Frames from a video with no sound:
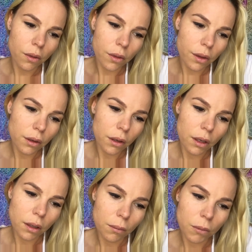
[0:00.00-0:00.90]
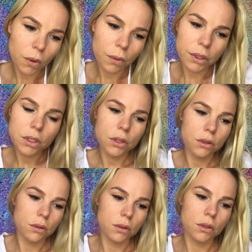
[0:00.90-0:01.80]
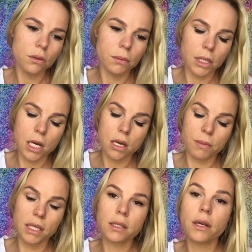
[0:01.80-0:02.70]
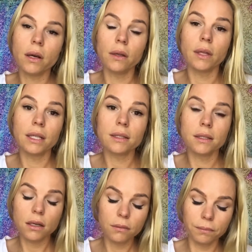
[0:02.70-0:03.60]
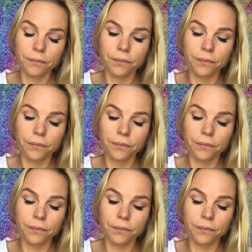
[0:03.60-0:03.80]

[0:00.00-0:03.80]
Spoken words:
then I am going to do my mascara, and that's done.